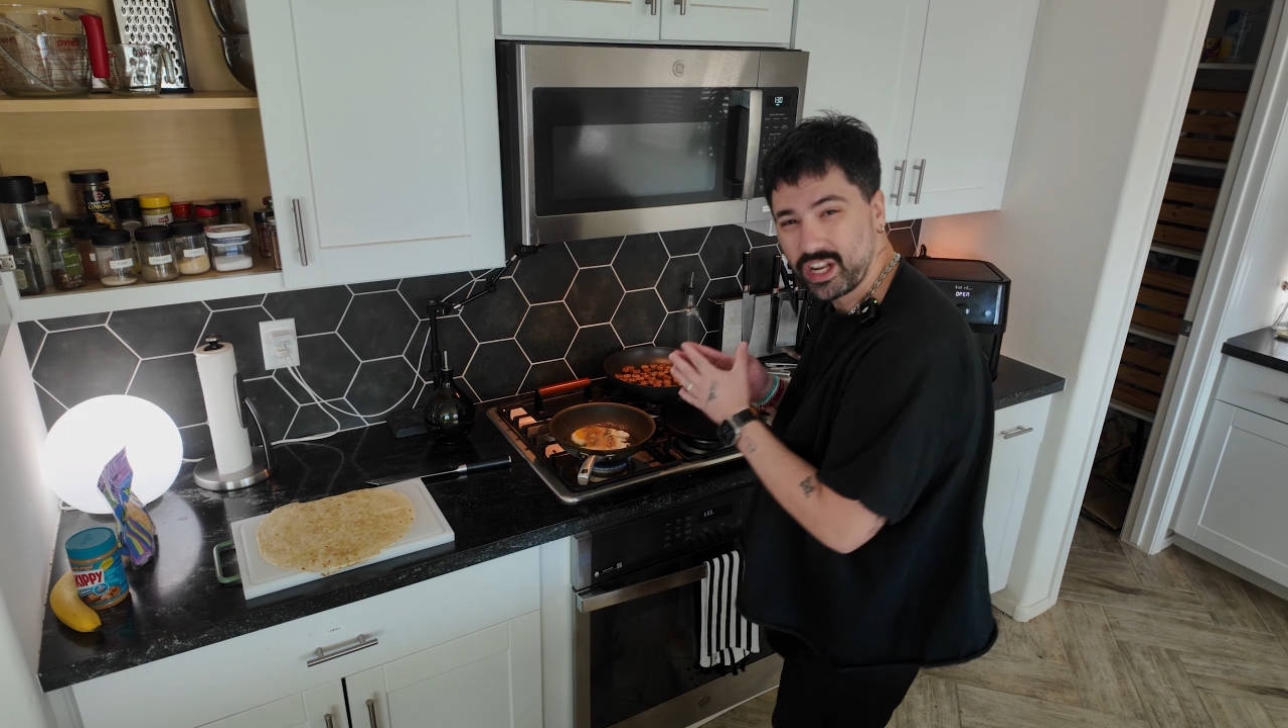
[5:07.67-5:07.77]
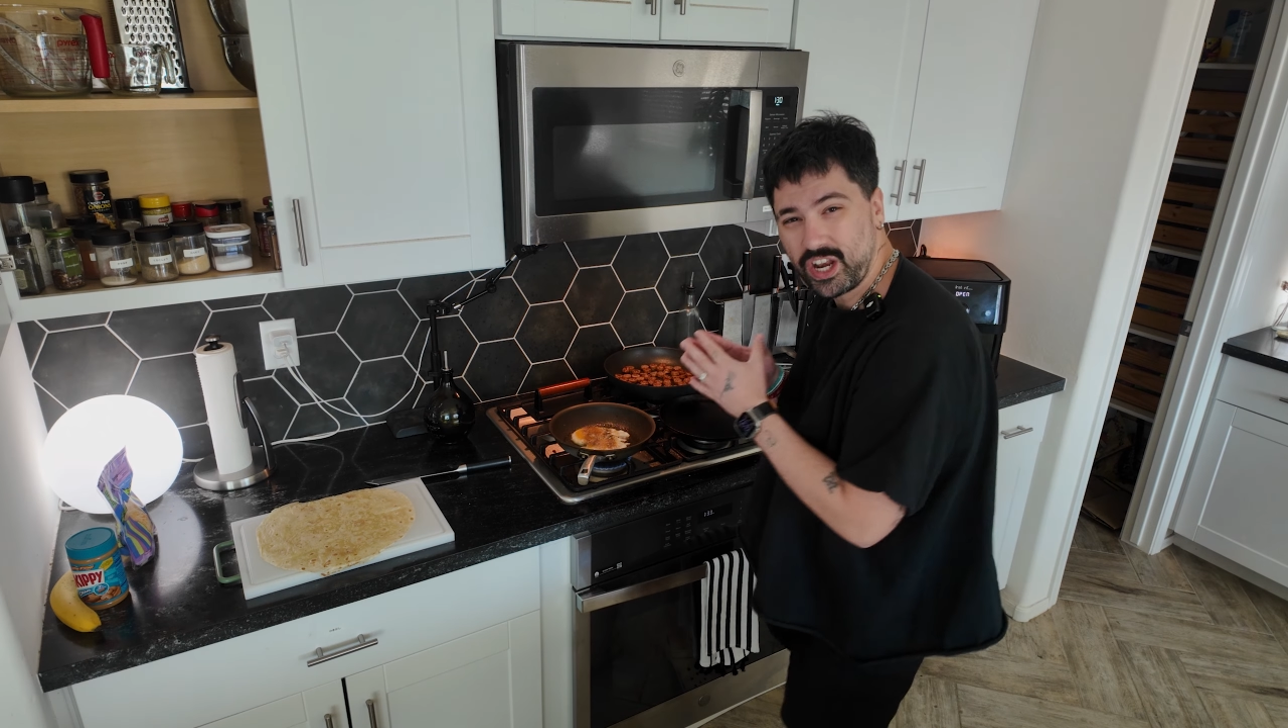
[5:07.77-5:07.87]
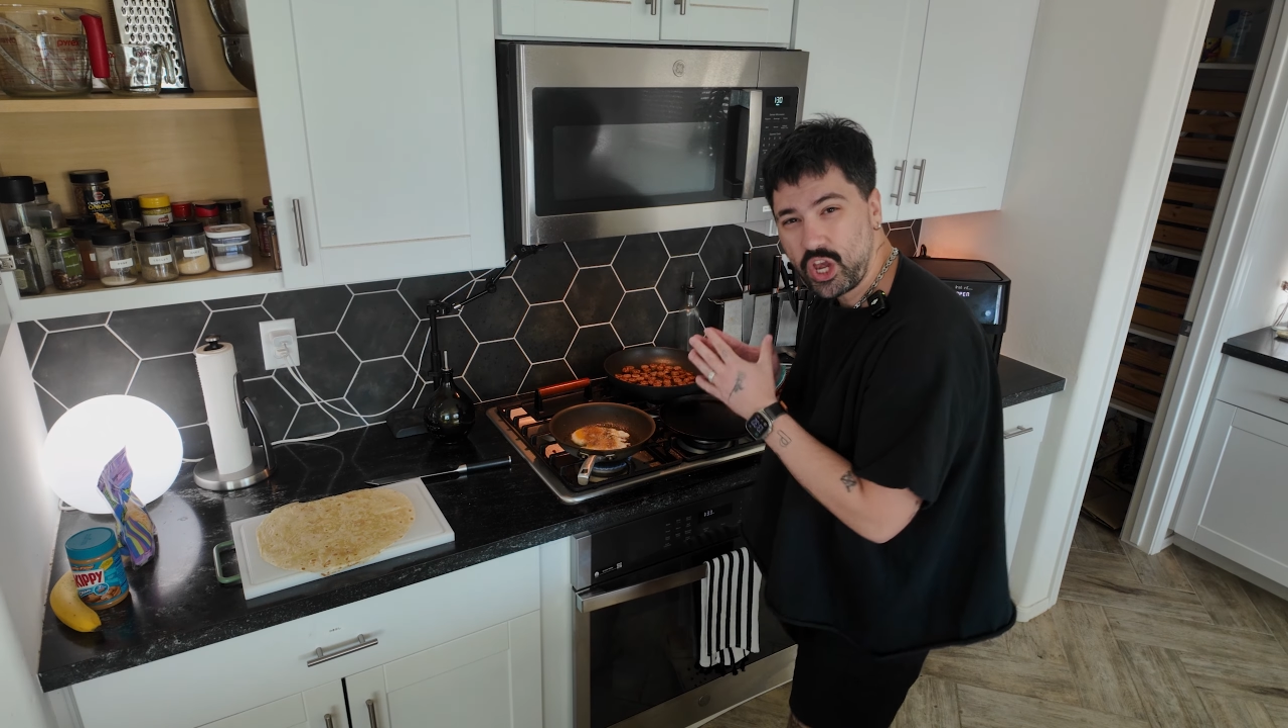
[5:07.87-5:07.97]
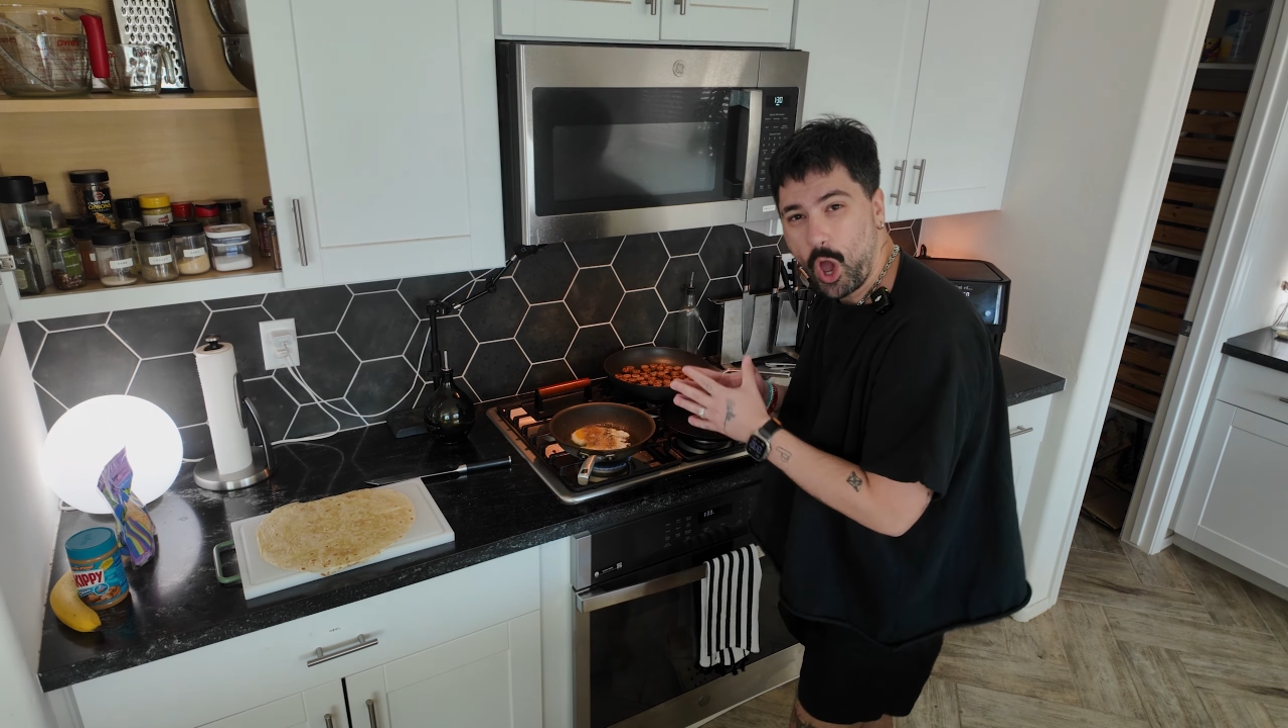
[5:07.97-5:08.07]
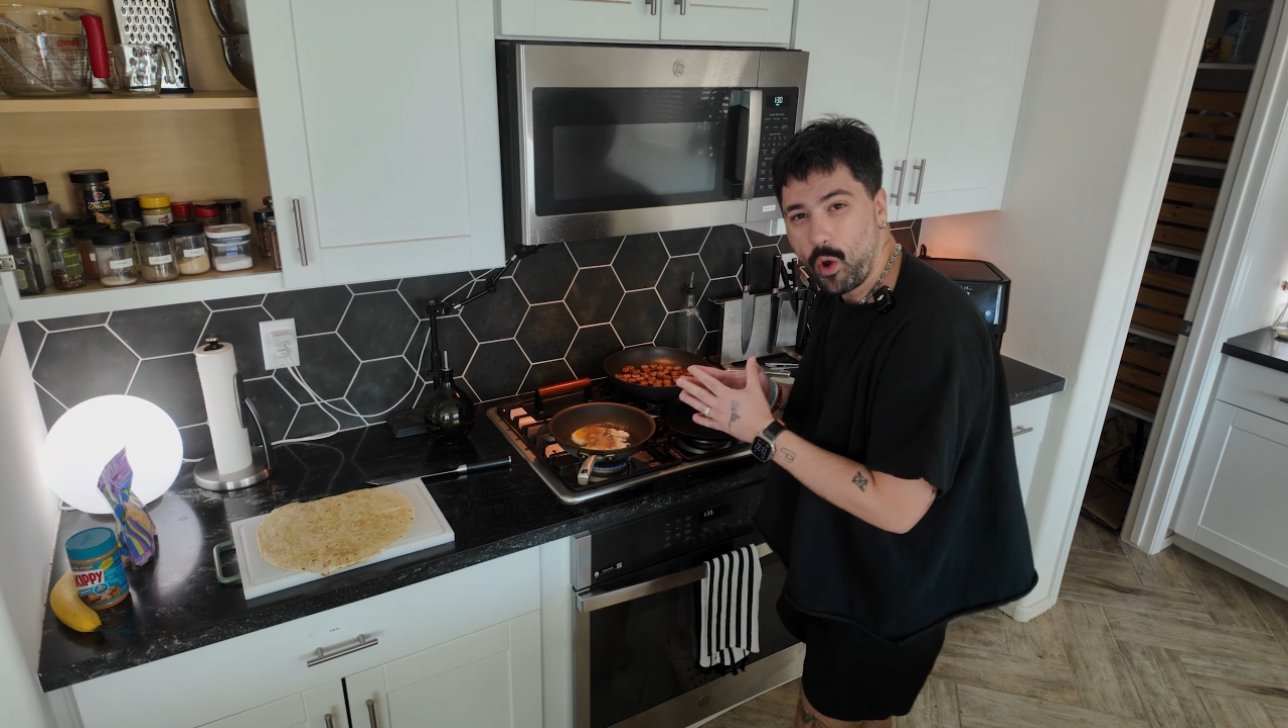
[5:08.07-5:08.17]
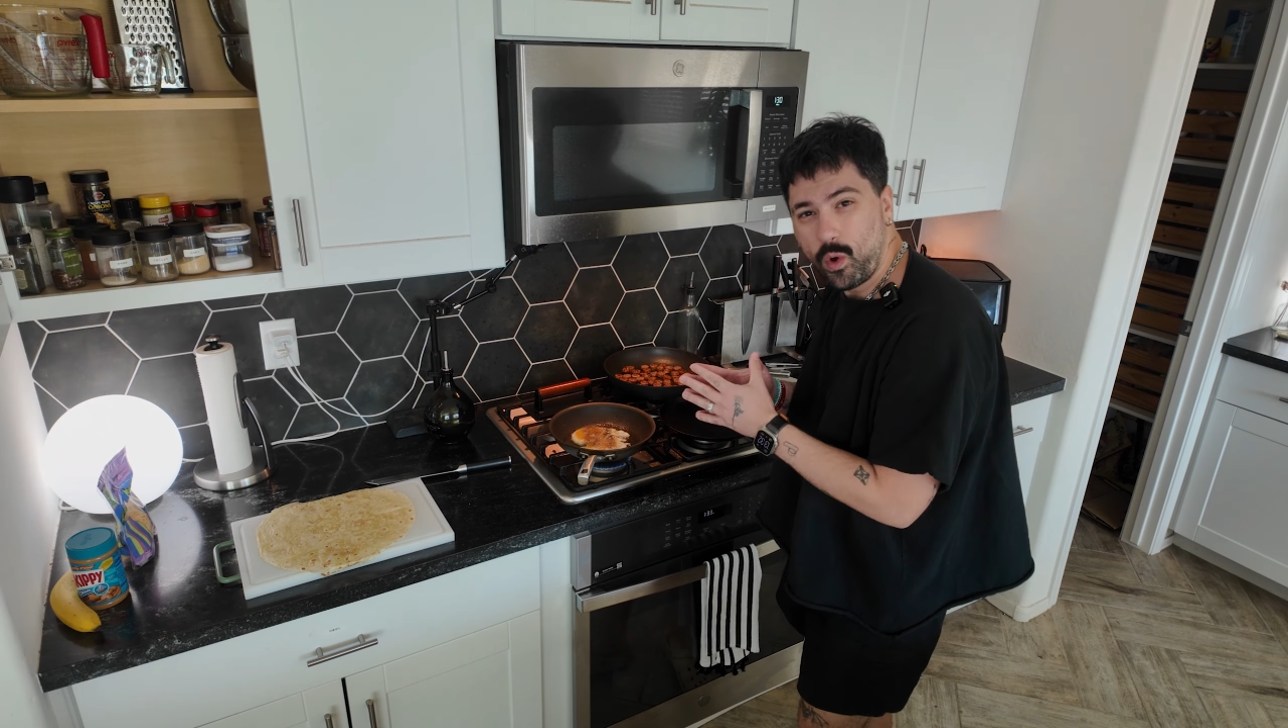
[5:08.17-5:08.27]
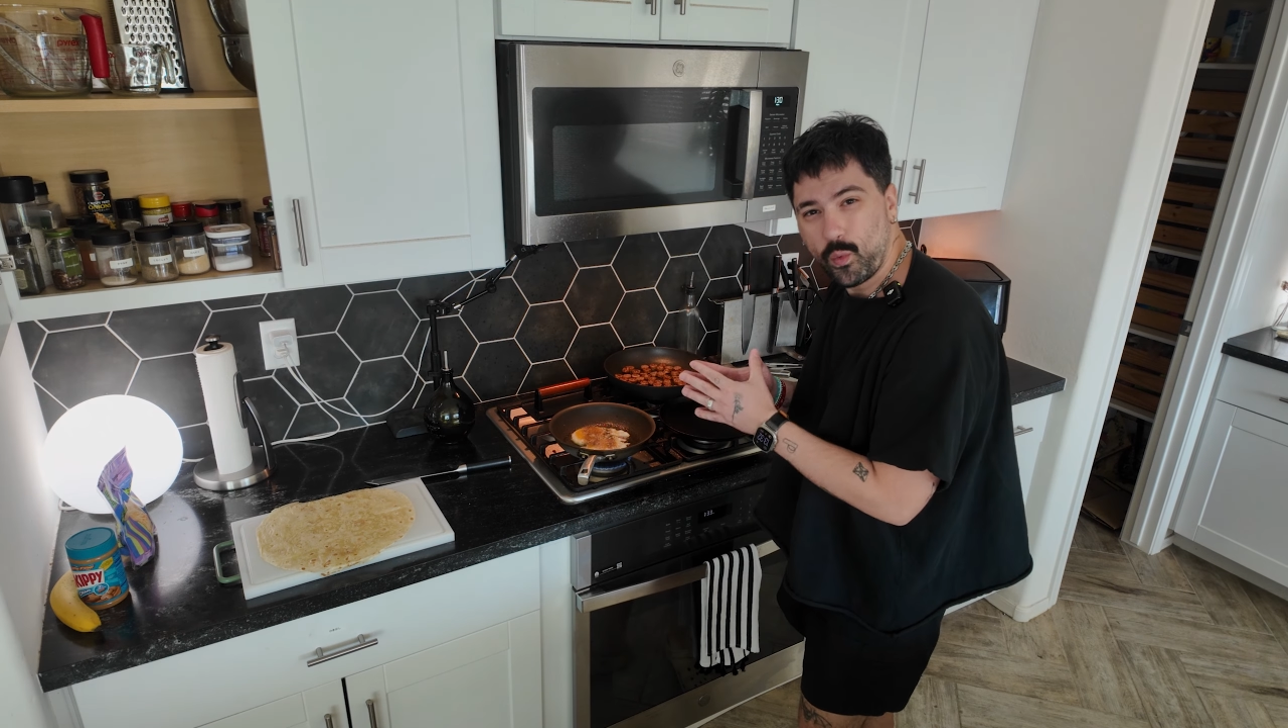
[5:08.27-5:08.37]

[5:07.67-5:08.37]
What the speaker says: gonna know